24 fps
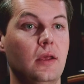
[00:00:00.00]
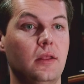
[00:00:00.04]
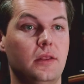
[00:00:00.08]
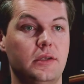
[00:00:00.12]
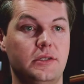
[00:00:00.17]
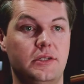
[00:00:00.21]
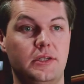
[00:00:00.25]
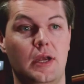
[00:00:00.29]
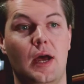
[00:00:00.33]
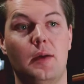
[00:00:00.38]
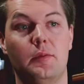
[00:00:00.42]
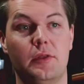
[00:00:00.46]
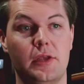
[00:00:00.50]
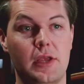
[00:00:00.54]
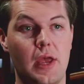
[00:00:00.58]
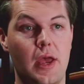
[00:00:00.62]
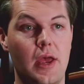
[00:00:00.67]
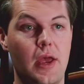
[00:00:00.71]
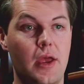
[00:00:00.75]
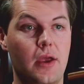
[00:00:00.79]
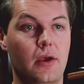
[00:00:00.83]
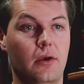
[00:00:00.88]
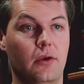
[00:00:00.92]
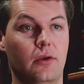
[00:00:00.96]
the
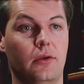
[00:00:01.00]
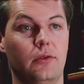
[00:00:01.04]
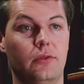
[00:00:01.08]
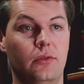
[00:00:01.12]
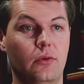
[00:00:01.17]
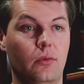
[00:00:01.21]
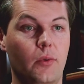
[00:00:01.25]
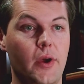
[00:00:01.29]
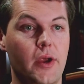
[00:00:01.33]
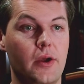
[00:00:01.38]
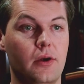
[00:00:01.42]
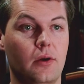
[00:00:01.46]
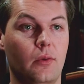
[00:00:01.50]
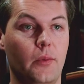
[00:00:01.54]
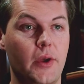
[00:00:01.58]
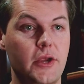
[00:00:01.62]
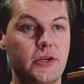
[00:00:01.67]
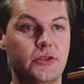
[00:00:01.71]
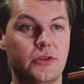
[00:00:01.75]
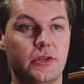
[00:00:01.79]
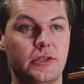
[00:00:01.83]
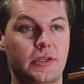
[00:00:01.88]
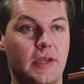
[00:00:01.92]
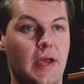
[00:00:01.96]
sommelier or the waiter or
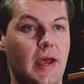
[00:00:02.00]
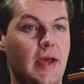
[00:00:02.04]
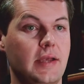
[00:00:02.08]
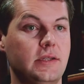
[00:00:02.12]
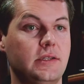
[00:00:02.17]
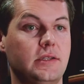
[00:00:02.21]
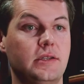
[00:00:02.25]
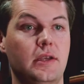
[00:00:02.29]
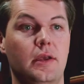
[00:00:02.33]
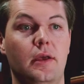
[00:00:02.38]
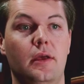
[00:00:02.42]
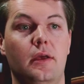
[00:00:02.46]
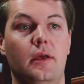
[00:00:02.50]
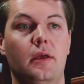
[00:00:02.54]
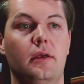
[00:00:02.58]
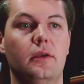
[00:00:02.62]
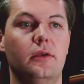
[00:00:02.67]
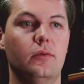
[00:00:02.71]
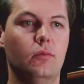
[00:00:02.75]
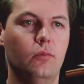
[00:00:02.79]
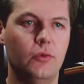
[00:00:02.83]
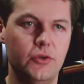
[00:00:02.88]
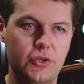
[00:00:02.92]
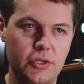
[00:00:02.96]
waitress asks,
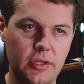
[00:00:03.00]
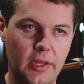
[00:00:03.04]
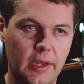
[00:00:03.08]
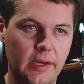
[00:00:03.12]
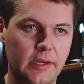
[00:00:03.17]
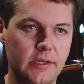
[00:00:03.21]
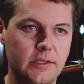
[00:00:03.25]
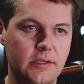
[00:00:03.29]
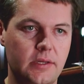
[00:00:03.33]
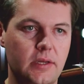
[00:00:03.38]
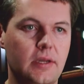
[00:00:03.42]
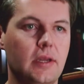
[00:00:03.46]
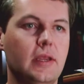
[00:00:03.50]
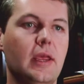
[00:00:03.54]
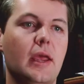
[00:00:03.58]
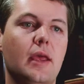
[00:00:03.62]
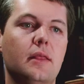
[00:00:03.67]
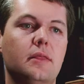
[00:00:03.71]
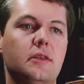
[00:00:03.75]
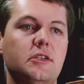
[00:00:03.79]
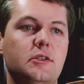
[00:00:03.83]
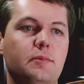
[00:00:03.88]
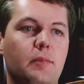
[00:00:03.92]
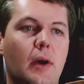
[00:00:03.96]
would you like us to
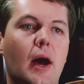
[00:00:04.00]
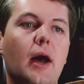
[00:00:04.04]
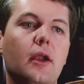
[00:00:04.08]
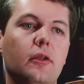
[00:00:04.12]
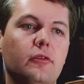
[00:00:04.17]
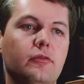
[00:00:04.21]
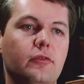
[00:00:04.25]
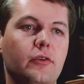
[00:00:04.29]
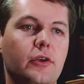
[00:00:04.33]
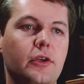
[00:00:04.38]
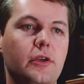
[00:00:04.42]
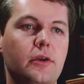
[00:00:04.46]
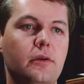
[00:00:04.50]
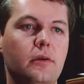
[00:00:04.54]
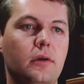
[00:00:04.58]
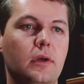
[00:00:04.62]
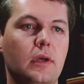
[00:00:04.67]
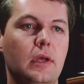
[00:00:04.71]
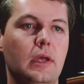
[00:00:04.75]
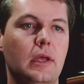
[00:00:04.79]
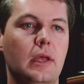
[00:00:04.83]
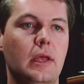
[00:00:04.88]
decant this bottle for you?